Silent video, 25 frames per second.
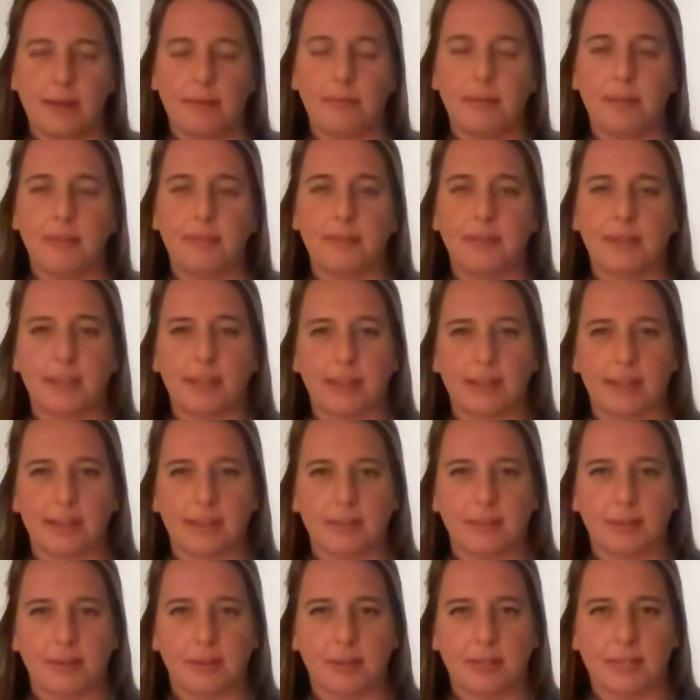We really
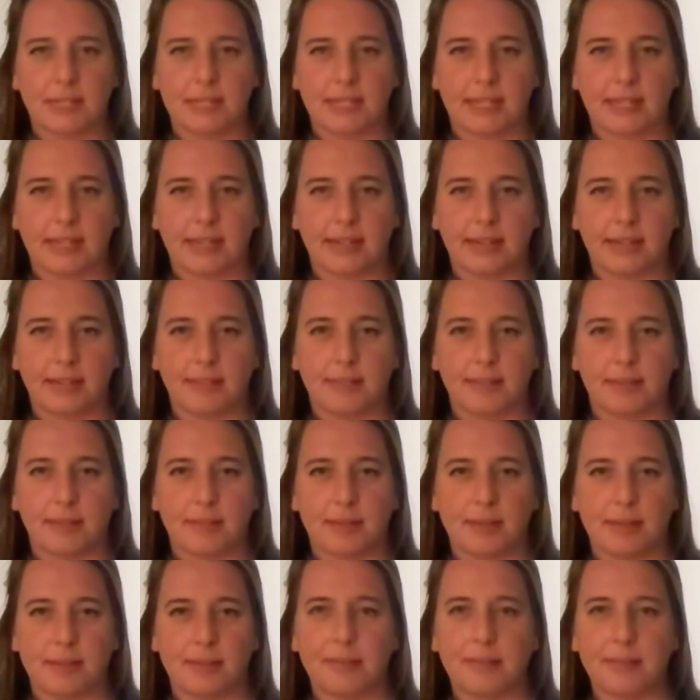look forward to hearing from
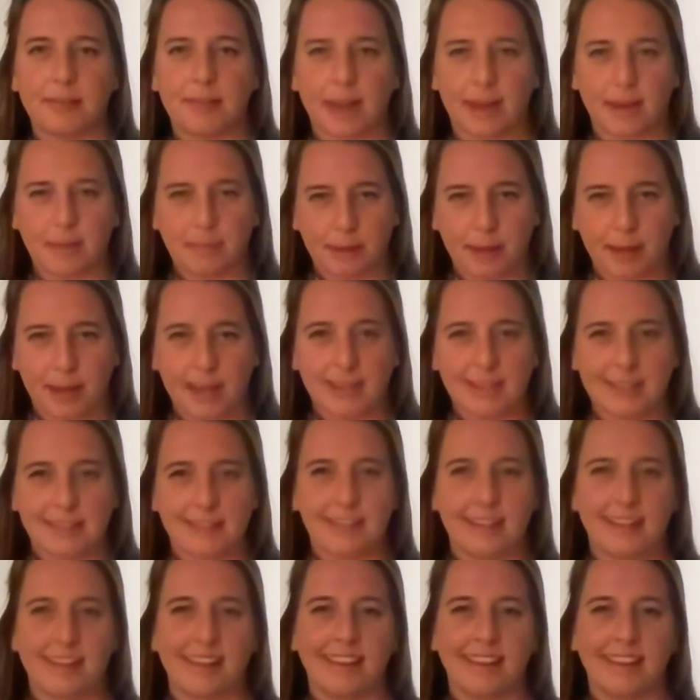you. God bless.